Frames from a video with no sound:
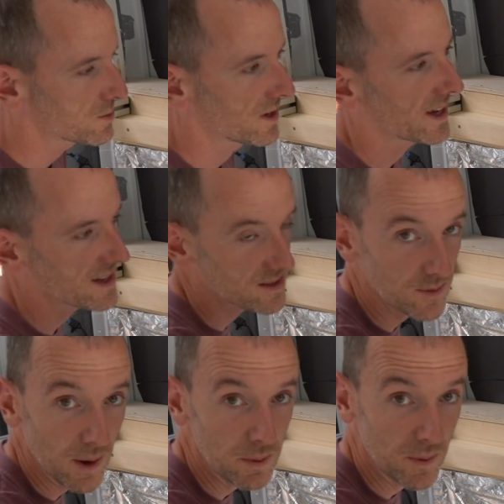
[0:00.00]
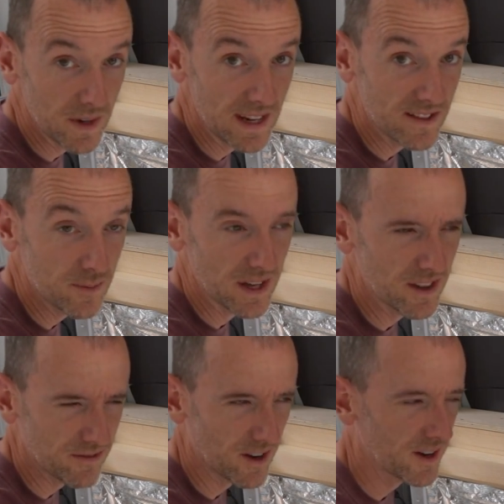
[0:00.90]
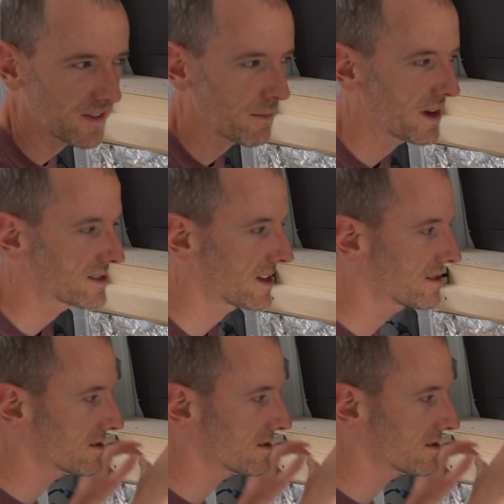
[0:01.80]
one gets to where we need it to be at the front, if that makes sense.